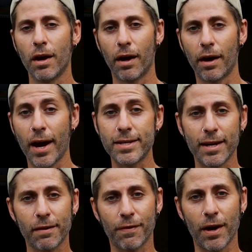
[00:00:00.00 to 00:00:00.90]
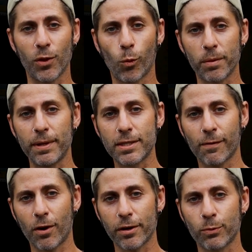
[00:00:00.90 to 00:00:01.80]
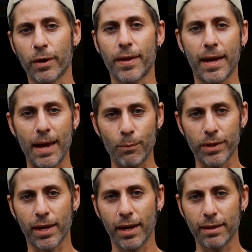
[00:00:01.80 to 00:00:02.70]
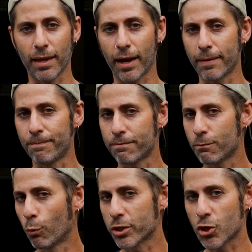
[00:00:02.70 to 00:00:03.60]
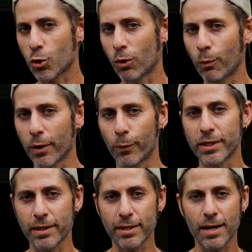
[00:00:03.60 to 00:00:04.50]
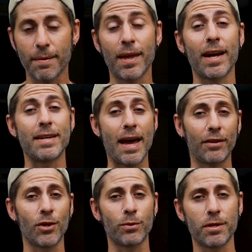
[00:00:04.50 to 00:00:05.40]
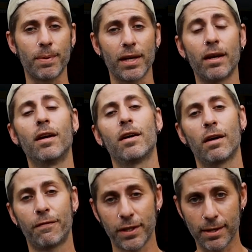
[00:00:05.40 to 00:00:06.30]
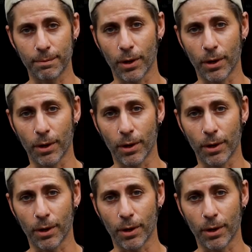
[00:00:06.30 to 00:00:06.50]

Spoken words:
identify the one piece of hardware that came with the kit that I wasn't sure what it was at the time that I now know to be a fixing